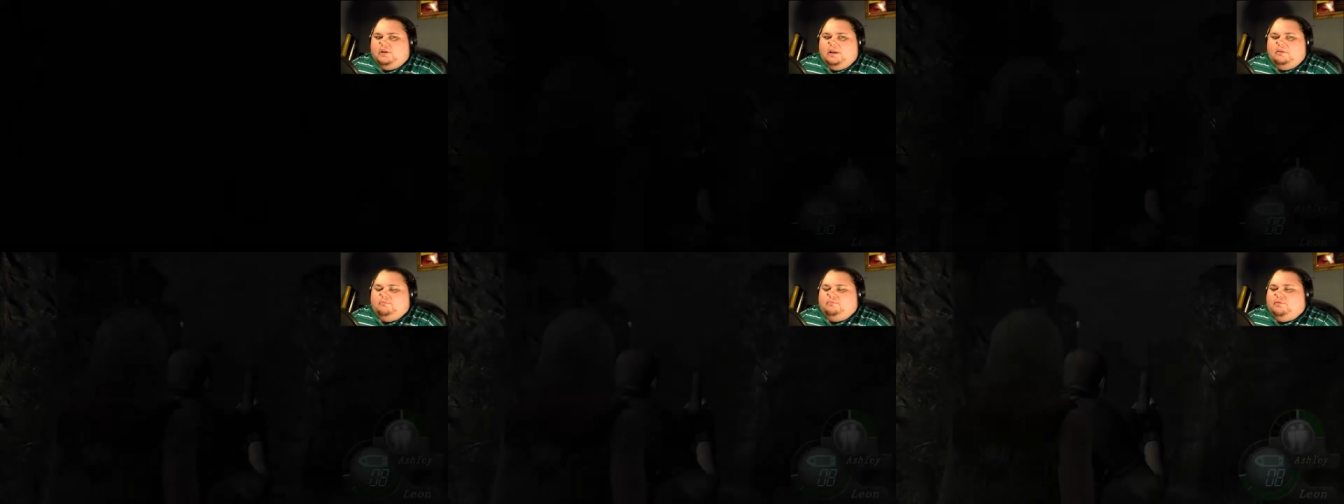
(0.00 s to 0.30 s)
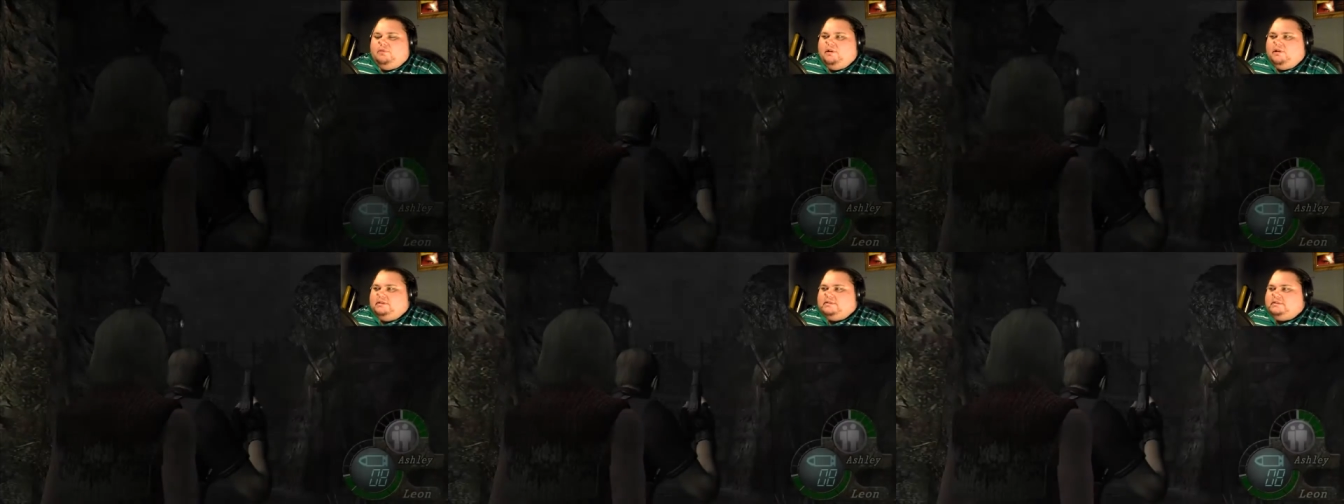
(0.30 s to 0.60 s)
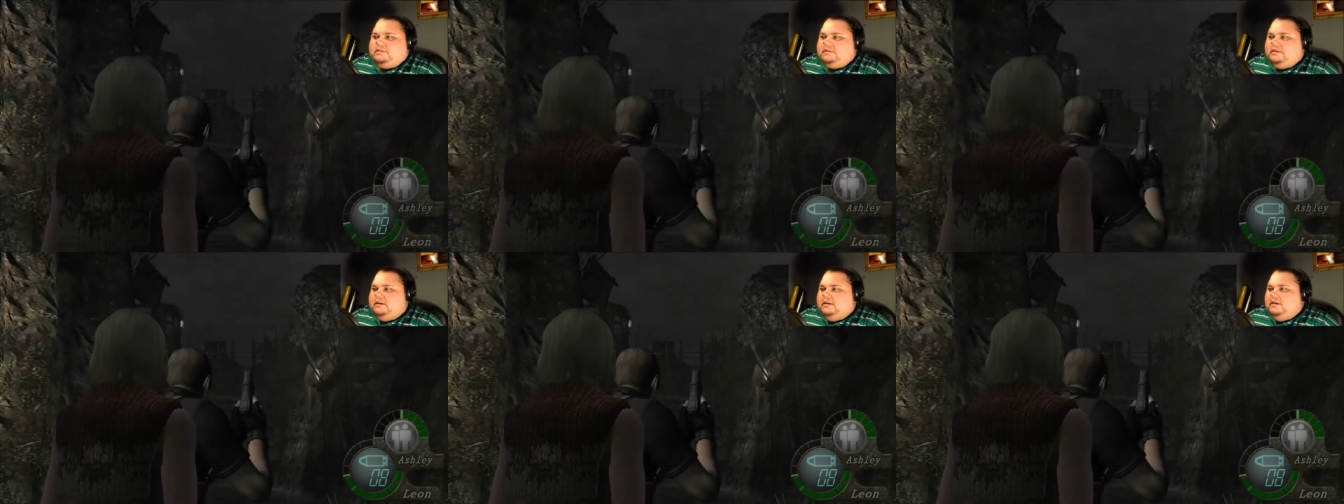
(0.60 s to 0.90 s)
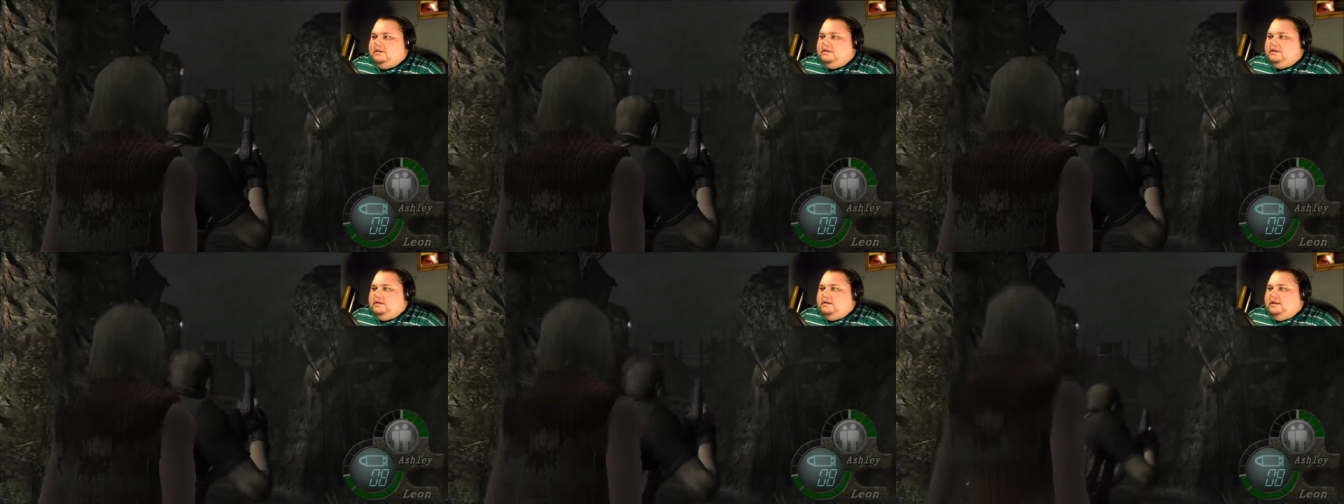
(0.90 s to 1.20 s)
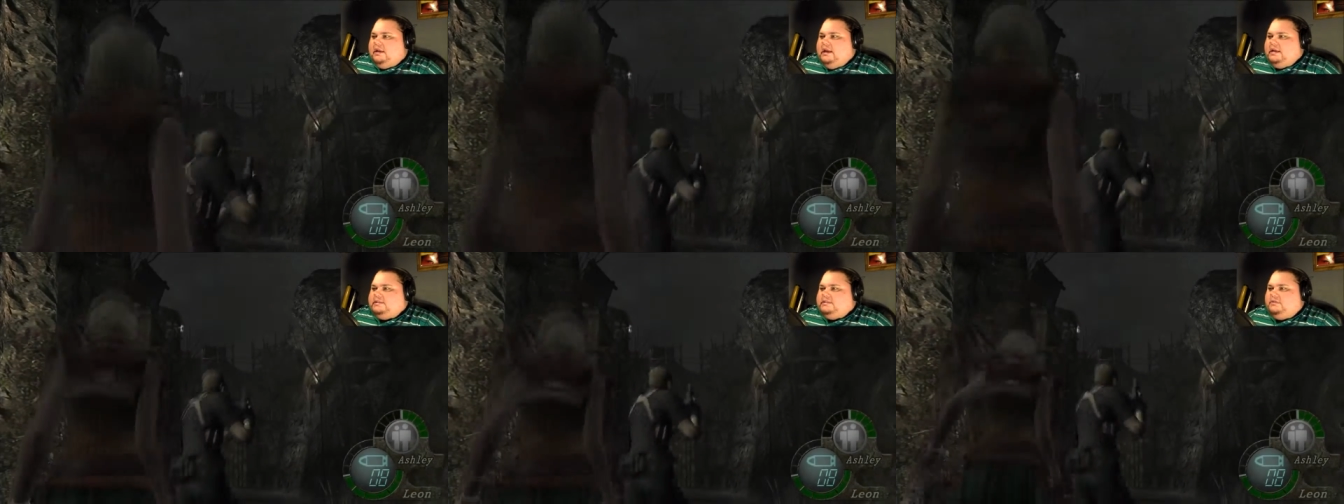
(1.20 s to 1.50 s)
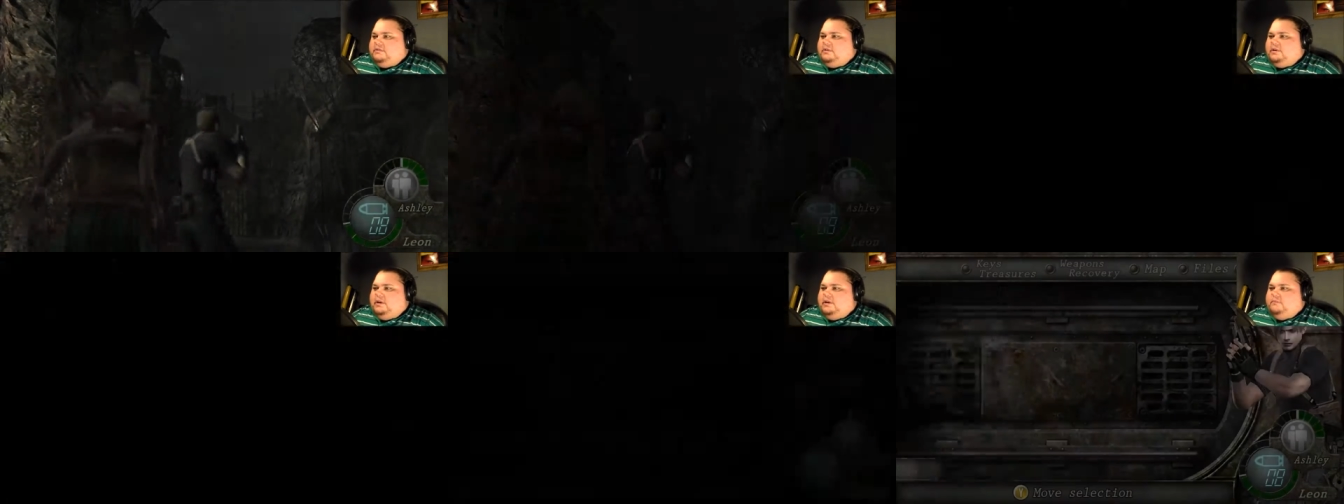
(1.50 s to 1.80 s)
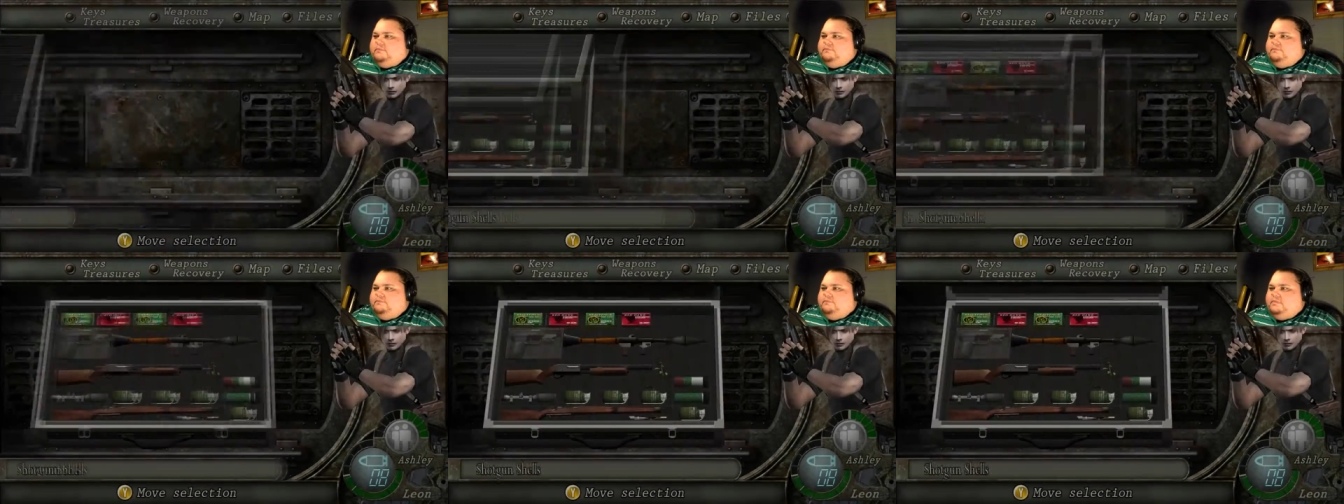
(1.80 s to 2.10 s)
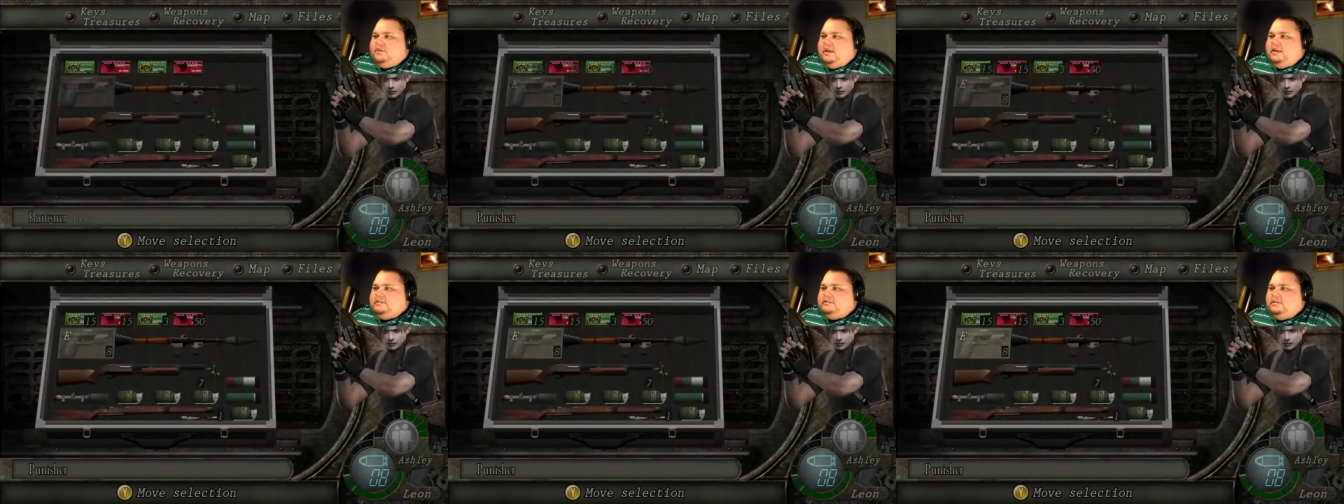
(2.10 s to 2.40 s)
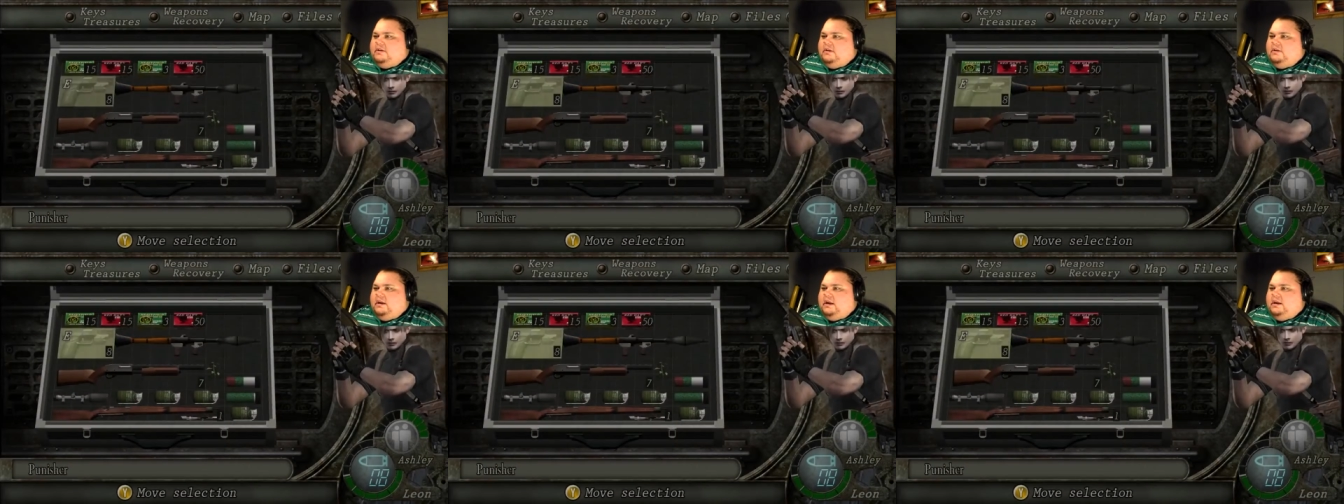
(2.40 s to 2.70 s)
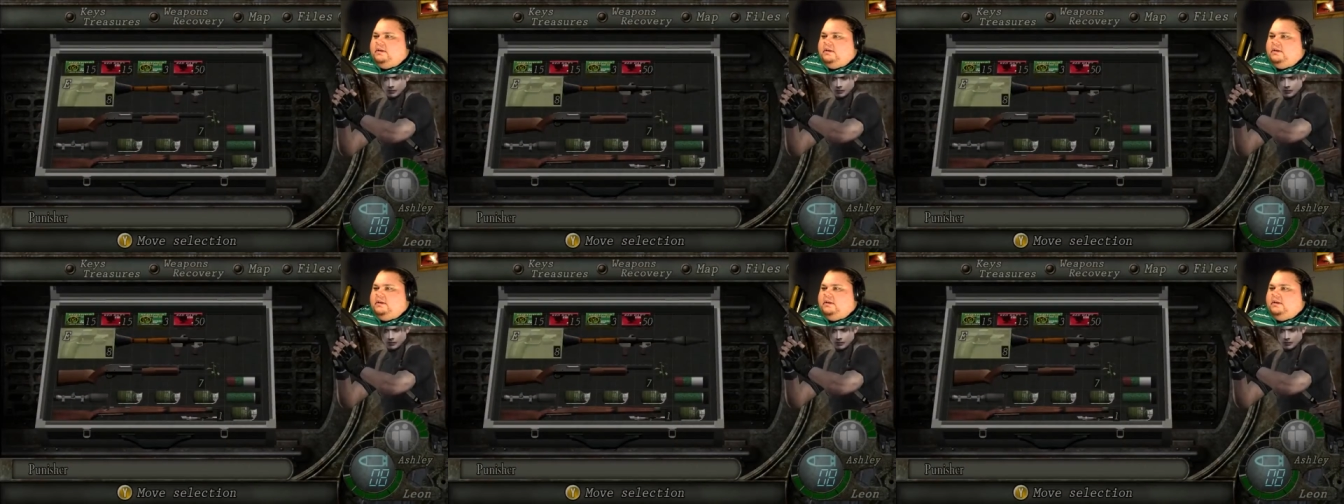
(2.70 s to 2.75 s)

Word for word: Game Plus. That's okay. That's all